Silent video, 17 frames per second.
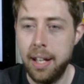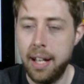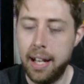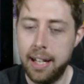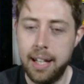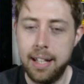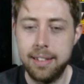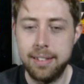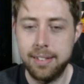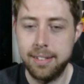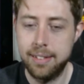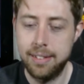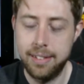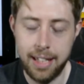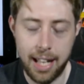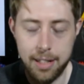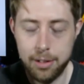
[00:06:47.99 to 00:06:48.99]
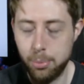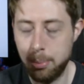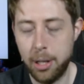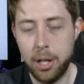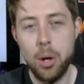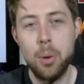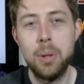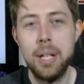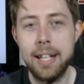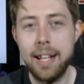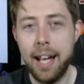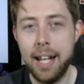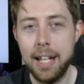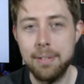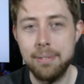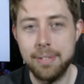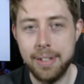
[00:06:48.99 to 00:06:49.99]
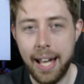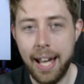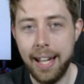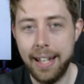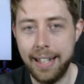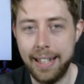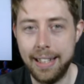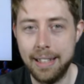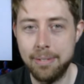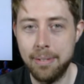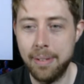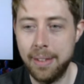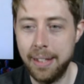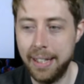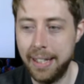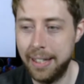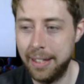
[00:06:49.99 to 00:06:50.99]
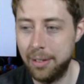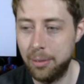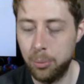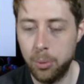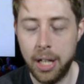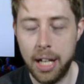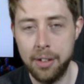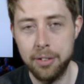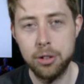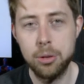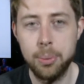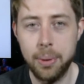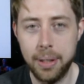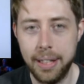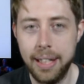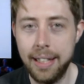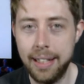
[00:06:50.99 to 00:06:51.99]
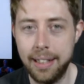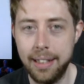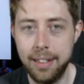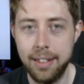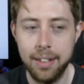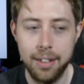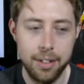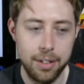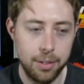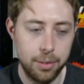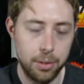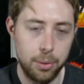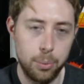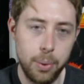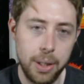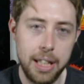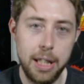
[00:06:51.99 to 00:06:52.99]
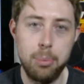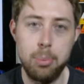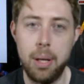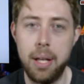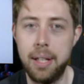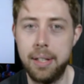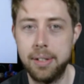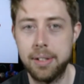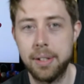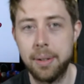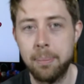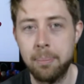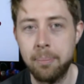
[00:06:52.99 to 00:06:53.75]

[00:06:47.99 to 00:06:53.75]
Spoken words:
and that's my only kind of guide if I'm thinking what else do I need? A wiki page.